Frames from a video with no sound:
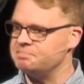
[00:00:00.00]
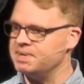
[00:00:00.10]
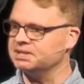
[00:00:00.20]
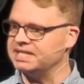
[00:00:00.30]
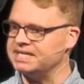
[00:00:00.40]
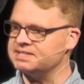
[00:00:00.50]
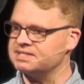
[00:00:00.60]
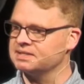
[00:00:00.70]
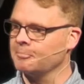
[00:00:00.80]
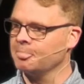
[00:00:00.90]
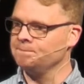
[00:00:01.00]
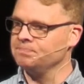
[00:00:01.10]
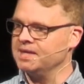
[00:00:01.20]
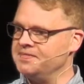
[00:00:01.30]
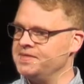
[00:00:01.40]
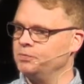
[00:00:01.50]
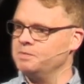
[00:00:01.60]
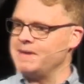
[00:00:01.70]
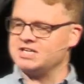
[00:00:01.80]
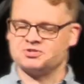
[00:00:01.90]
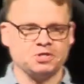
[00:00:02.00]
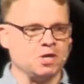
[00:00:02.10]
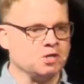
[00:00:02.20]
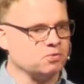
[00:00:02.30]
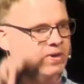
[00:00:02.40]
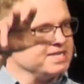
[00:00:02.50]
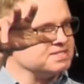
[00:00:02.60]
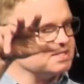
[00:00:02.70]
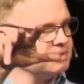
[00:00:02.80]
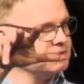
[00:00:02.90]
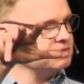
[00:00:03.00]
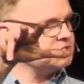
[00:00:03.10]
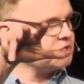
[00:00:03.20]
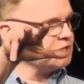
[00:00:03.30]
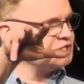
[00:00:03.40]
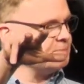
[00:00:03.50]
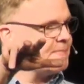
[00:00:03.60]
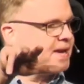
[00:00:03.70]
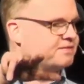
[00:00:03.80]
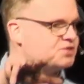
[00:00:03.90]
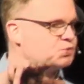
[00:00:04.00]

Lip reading: abilities. And then when Master Yoda raised the starship out of the